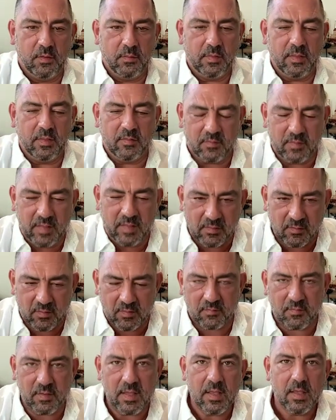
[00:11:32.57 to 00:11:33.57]
The sense
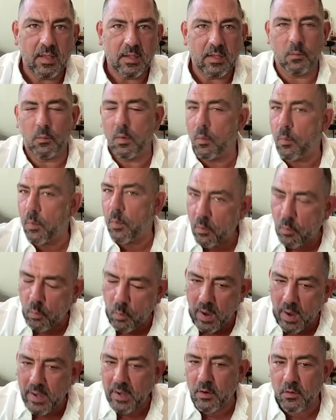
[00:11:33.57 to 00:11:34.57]
of, we're
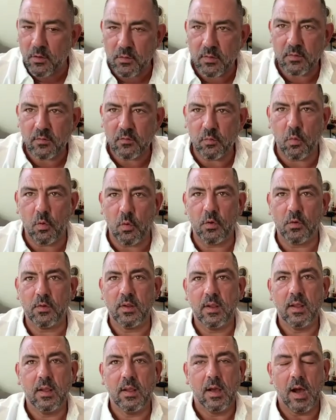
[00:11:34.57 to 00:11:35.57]
wired toward